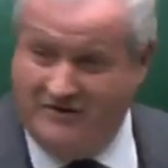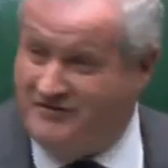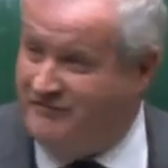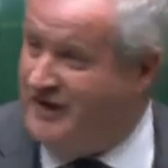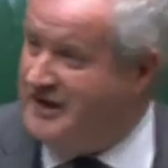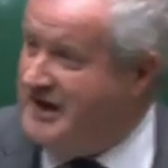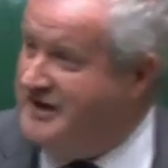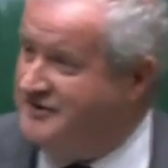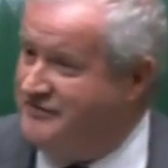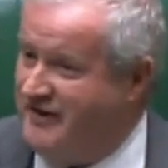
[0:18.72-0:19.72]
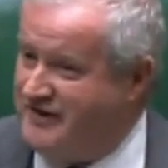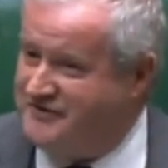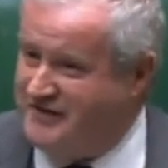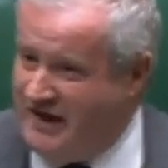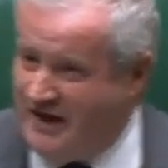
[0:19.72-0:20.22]
There's a very easy fix
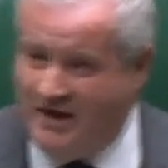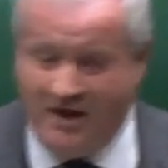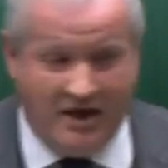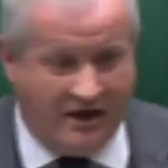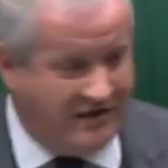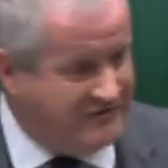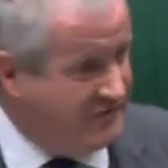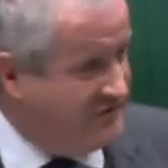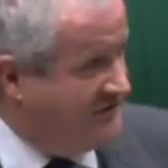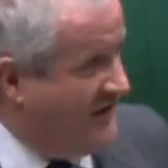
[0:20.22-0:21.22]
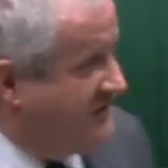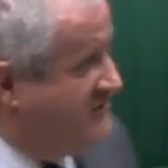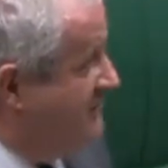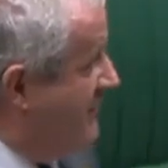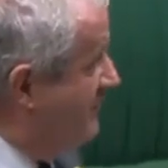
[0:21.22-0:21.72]
to that. Let's have the
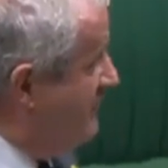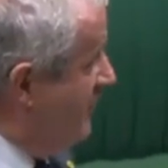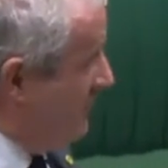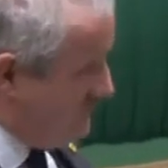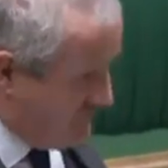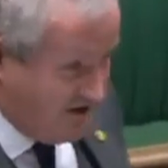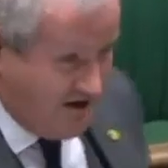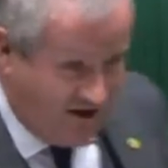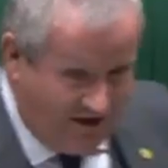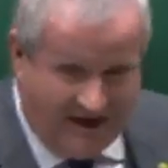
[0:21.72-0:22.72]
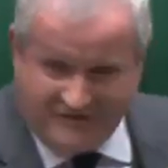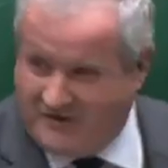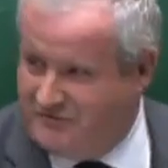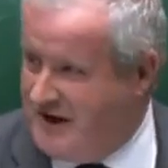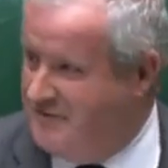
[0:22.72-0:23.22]
Section 30 order. Let's
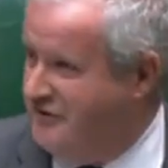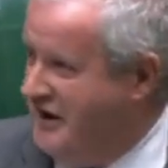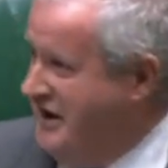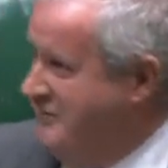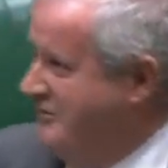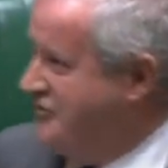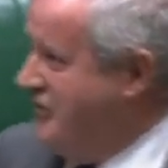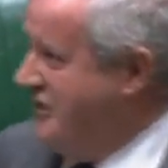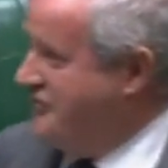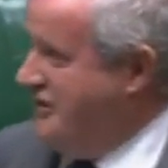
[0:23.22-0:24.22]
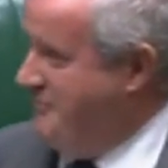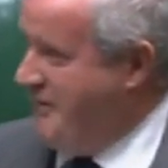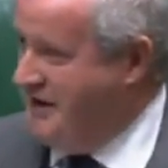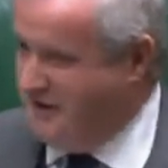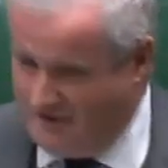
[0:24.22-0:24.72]
have the referendum in Scottish
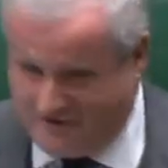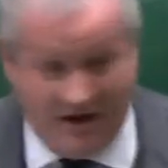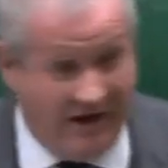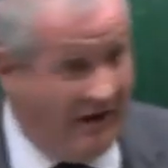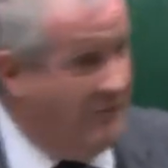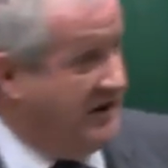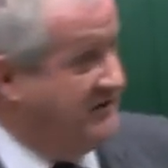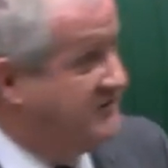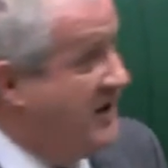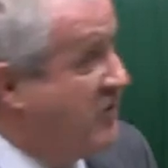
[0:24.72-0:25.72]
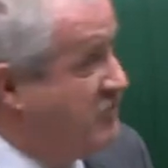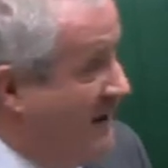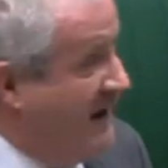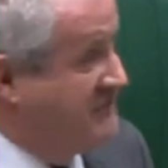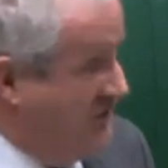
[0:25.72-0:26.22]
independence, and we can say
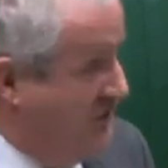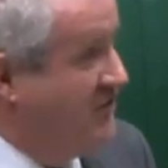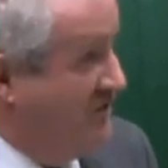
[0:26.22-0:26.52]
goodbye to you.